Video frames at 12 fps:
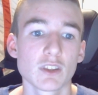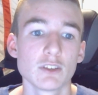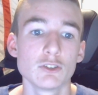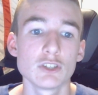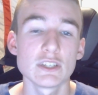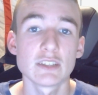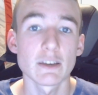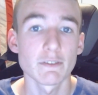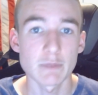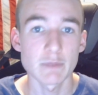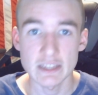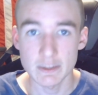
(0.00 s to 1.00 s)
G7
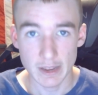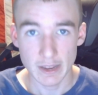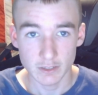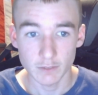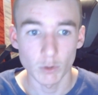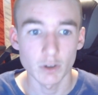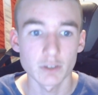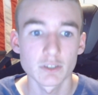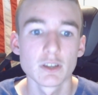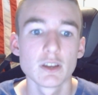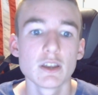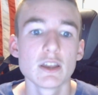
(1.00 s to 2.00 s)
being the best, of course.
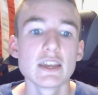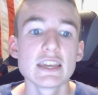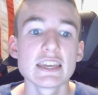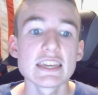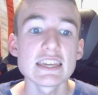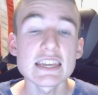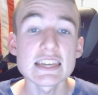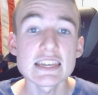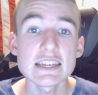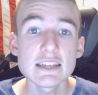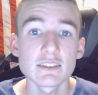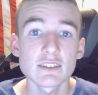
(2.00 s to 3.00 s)
E
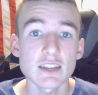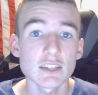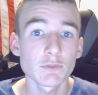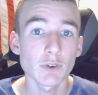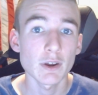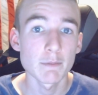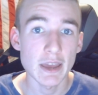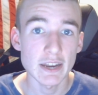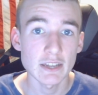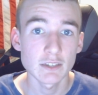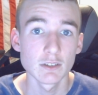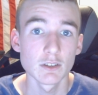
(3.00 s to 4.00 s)
stands for
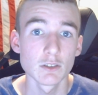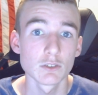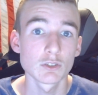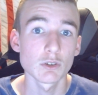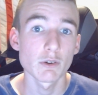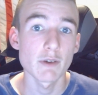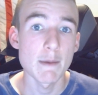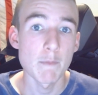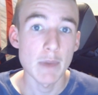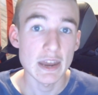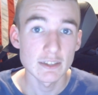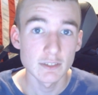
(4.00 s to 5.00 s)
embedded, so
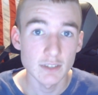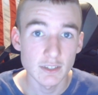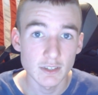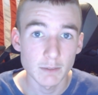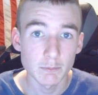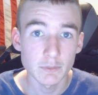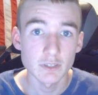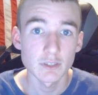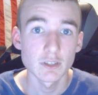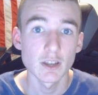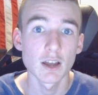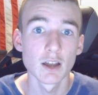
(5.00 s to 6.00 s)
embedded systems,
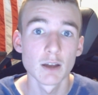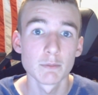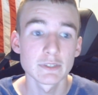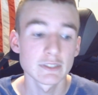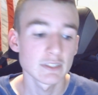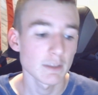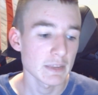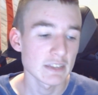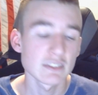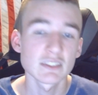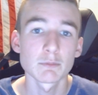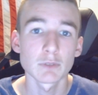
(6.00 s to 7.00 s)
something
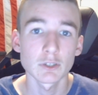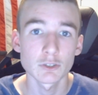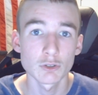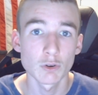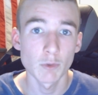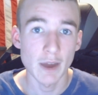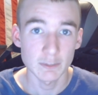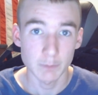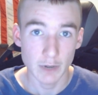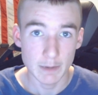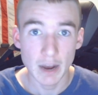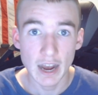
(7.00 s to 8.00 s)
similar to a
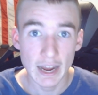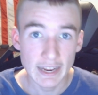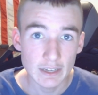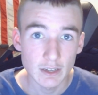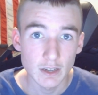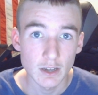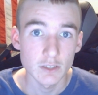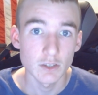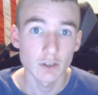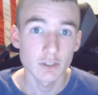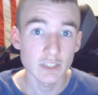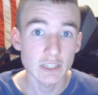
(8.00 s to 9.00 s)
Raspberry Pi,
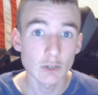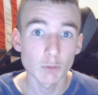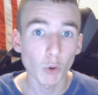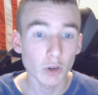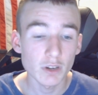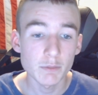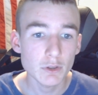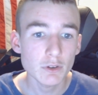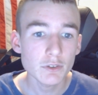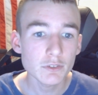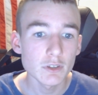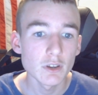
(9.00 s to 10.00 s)
your single board computers.